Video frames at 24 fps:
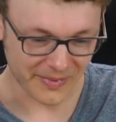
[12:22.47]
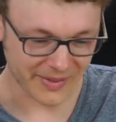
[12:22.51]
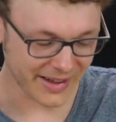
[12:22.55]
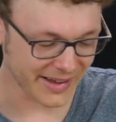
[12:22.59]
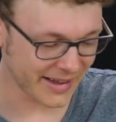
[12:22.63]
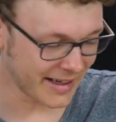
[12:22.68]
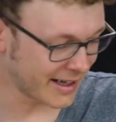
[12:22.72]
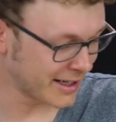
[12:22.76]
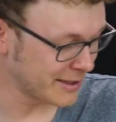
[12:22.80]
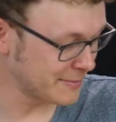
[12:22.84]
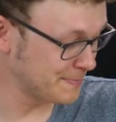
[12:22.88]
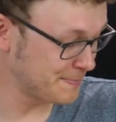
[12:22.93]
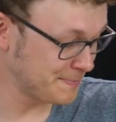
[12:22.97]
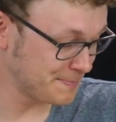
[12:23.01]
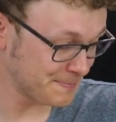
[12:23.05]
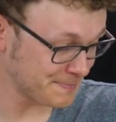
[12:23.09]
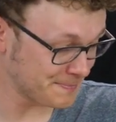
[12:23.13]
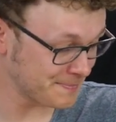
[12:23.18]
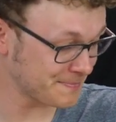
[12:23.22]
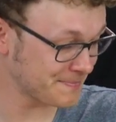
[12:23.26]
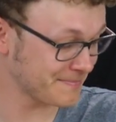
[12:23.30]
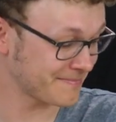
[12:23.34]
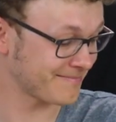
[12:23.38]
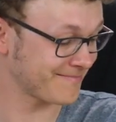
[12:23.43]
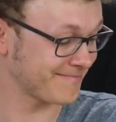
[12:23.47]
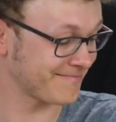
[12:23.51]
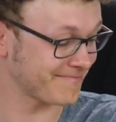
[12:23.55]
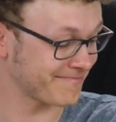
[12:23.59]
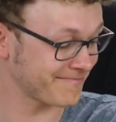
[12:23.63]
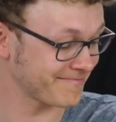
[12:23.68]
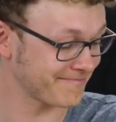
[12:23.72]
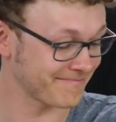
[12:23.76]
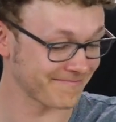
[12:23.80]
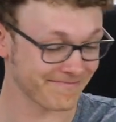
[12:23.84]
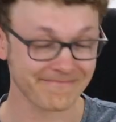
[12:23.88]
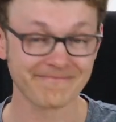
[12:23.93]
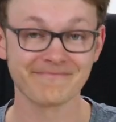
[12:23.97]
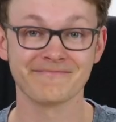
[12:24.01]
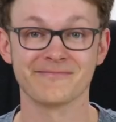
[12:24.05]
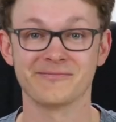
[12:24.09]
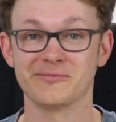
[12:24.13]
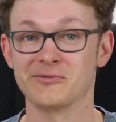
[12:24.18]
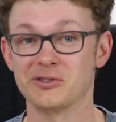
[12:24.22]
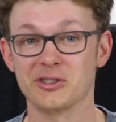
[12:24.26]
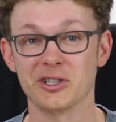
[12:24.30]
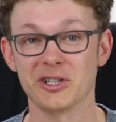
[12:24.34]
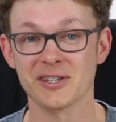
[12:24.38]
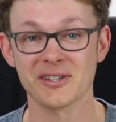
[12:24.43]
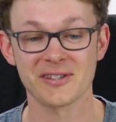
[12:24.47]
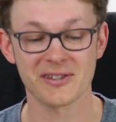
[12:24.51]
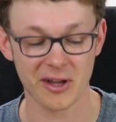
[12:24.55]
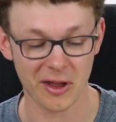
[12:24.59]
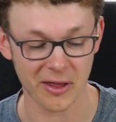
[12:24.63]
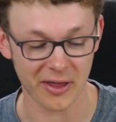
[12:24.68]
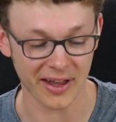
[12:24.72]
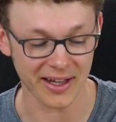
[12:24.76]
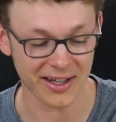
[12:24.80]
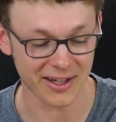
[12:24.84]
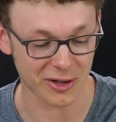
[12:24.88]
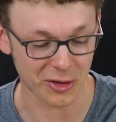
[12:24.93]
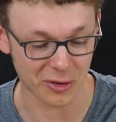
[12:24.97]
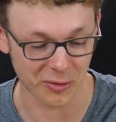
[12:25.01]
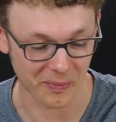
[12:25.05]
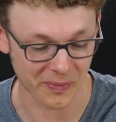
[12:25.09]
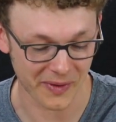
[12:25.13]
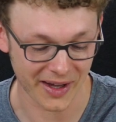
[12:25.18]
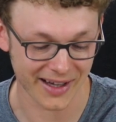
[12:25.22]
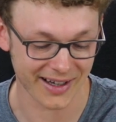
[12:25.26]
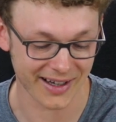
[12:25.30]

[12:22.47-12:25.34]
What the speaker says: yeah, just thank you.